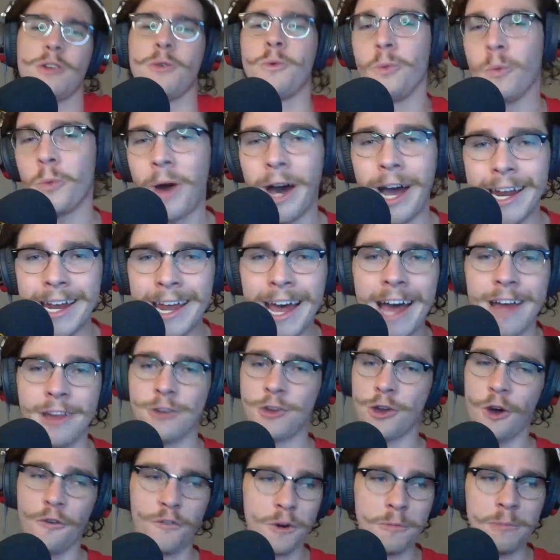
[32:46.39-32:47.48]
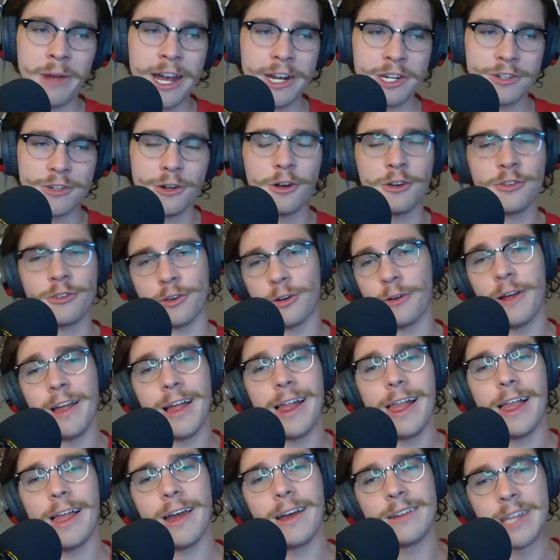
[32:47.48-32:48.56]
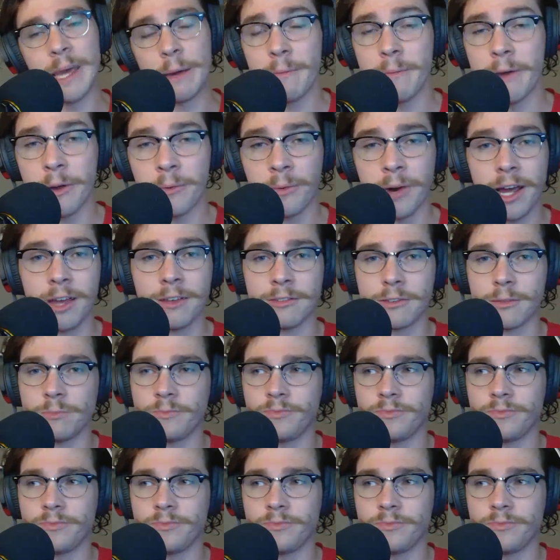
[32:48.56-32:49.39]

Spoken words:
Why not? Go for Max Scherzer. Tampa Bay Rays.